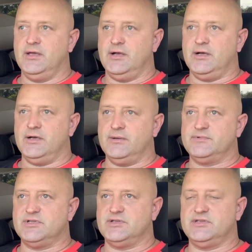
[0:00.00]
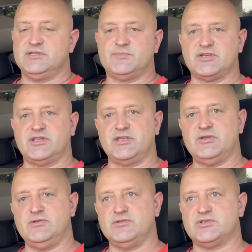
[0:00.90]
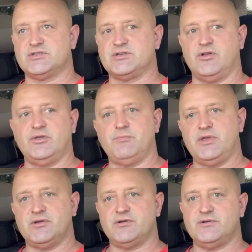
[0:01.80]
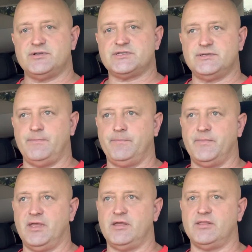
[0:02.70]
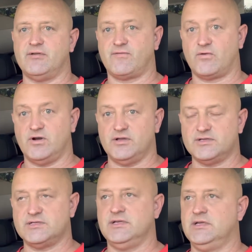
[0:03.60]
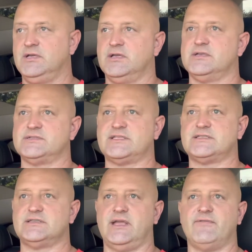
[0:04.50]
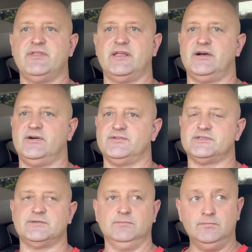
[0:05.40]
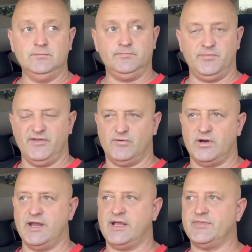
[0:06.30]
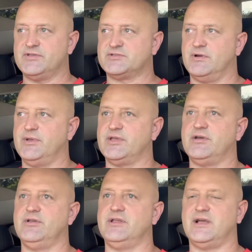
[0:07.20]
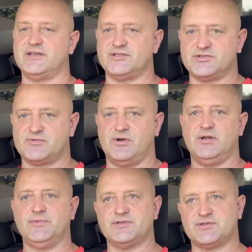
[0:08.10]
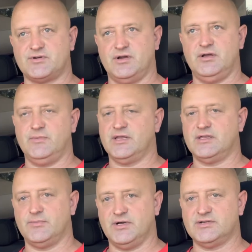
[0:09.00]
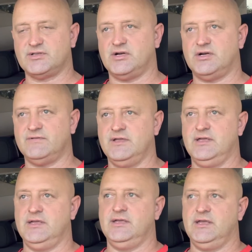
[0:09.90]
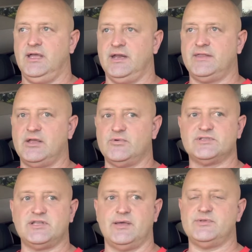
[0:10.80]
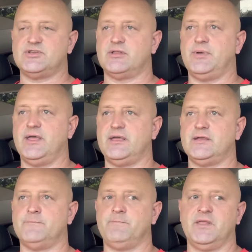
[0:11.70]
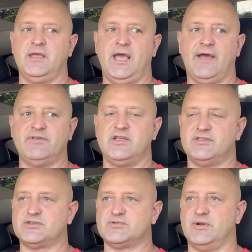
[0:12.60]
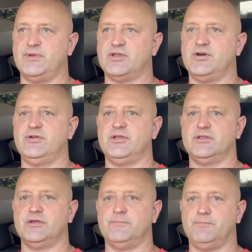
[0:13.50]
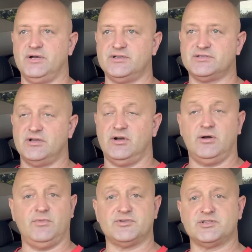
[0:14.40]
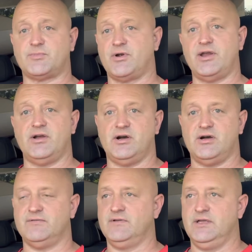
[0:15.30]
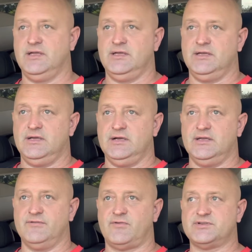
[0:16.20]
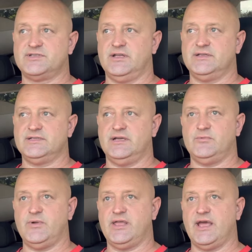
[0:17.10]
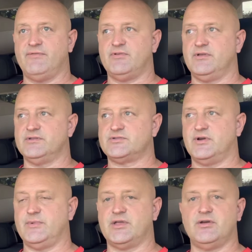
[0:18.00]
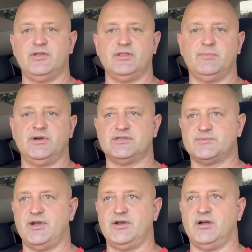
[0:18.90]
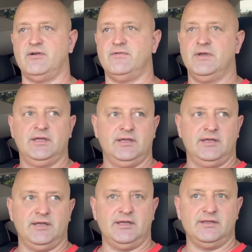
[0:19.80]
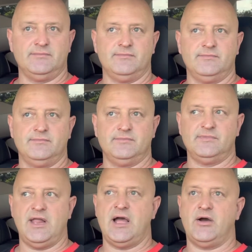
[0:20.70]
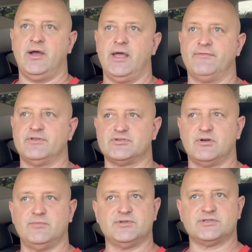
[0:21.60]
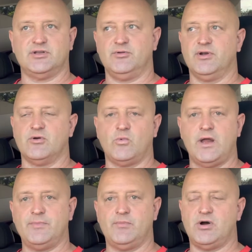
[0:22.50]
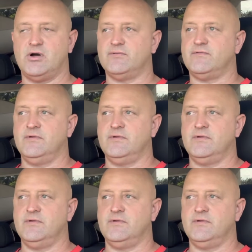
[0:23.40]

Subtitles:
to especially use just on the mirrors and the front, because that's everything else. Before I got the ceramic coating, I had to scrub and get the bugs off, and I it was damaging the paint. After you get the ceramic coating, the bugs almost spray off. The first week after the ceramic coating, the bugs sprayed off, and now I have to scrub just a little bit or wipe them off.